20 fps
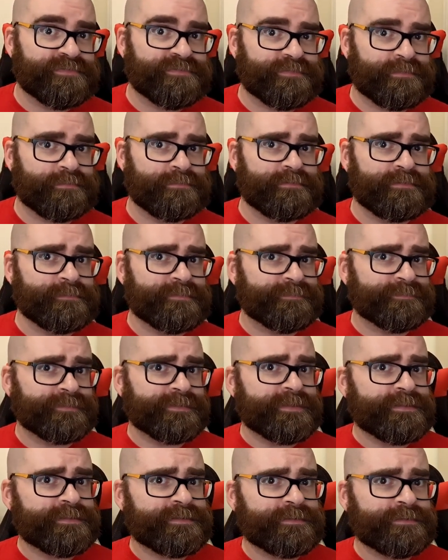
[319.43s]
so I'm
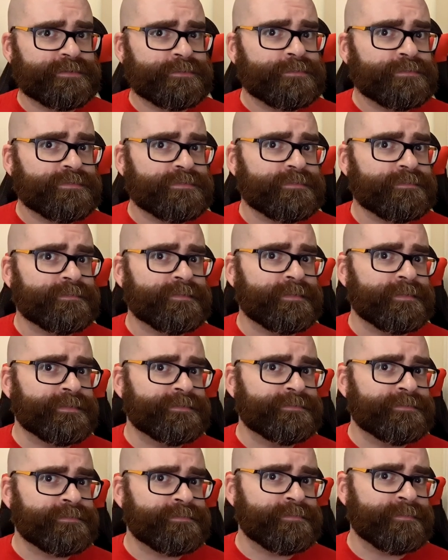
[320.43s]
afraid the nuance of the
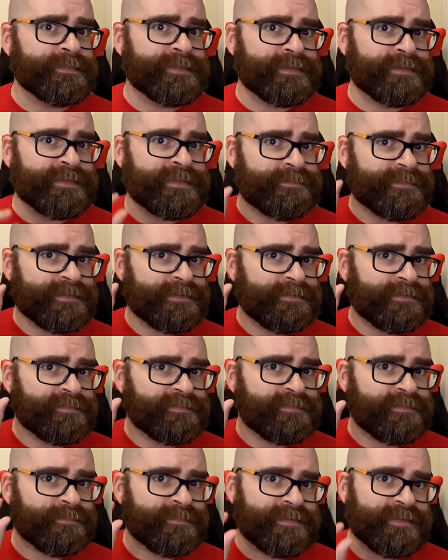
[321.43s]
lyrics will be a little bit
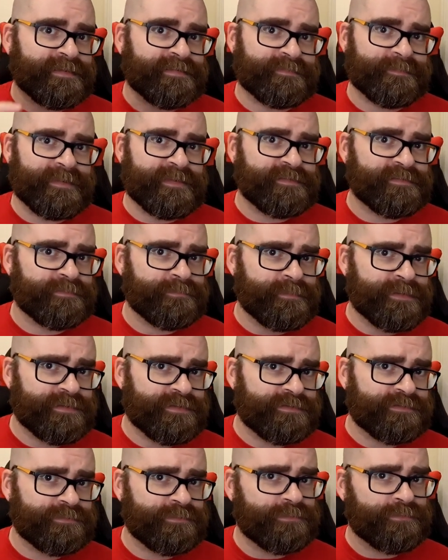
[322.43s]
lost on me. I speak
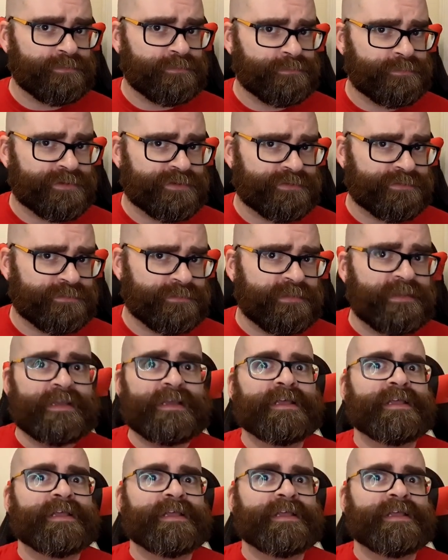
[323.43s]
Swedish, not Norwegian.